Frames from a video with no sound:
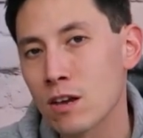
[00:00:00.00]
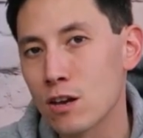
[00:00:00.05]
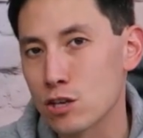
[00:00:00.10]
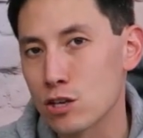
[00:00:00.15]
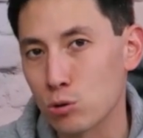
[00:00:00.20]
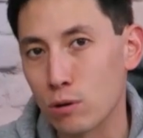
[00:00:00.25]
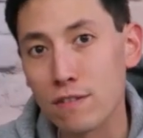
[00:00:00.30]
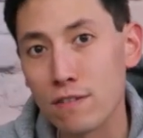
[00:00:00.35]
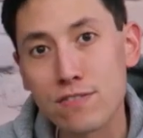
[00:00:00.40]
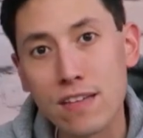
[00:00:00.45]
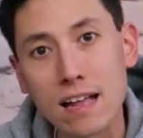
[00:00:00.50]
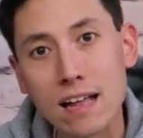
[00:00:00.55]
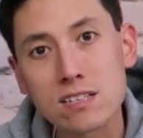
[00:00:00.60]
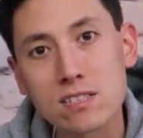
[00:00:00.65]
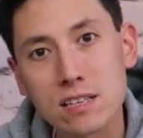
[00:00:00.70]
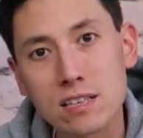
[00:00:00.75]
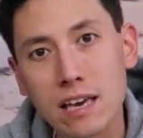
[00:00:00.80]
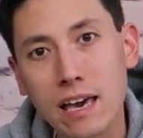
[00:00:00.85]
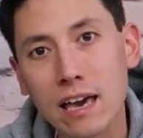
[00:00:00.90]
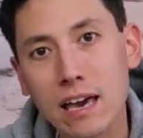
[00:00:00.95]
So if
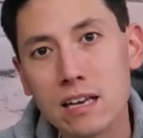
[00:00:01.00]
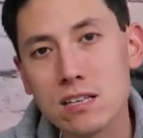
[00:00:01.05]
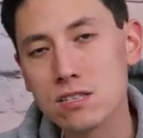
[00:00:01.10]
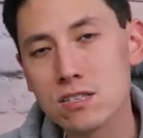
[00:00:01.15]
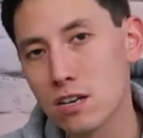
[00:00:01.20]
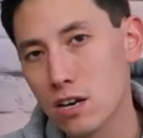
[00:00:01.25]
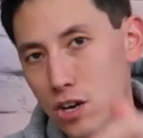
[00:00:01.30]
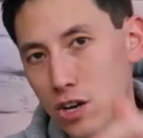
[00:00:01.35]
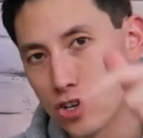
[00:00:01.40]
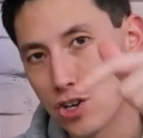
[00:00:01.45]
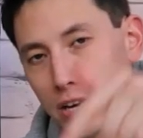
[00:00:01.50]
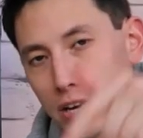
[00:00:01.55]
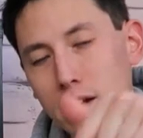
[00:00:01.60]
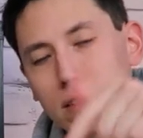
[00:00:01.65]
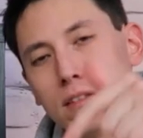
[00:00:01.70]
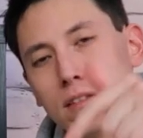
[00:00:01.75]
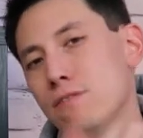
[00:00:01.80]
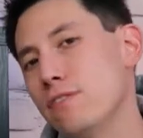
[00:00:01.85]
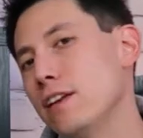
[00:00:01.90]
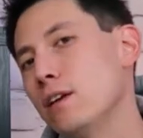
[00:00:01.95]
that's the case, check
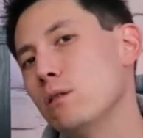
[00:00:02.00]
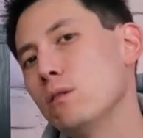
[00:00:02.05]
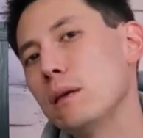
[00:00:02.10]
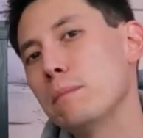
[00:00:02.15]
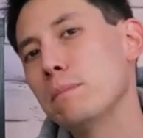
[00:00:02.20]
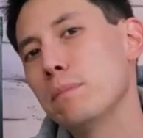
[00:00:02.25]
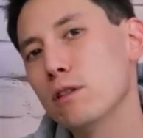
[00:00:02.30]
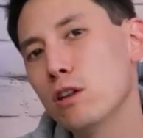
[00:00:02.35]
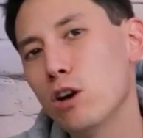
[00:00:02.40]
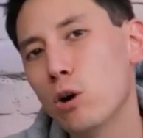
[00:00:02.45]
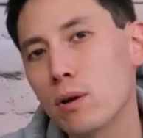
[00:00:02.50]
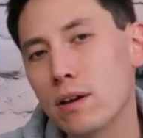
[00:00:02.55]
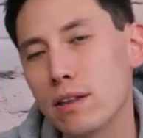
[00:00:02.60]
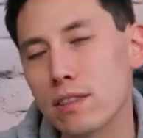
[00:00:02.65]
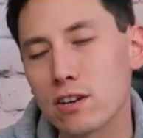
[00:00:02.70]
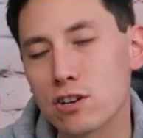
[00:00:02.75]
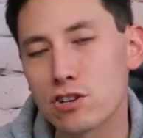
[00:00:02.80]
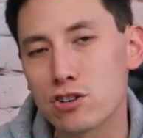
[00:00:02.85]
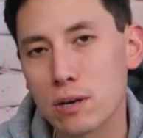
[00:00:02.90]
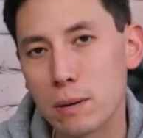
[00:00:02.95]
out the video link below
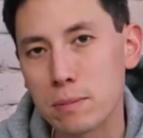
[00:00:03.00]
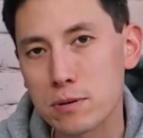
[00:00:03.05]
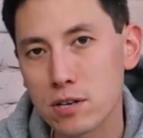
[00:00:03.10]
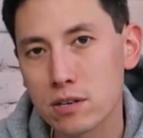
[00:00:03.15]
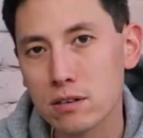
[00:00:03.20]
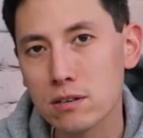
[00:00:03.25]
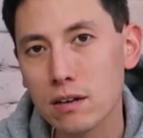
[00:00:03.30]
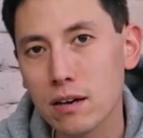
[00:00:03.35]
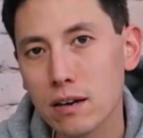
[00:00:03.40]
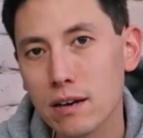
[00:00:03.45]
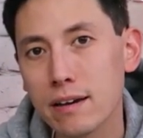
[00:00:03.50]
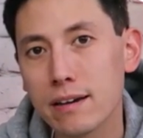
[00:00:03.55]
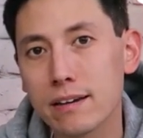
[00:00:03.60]
in the description.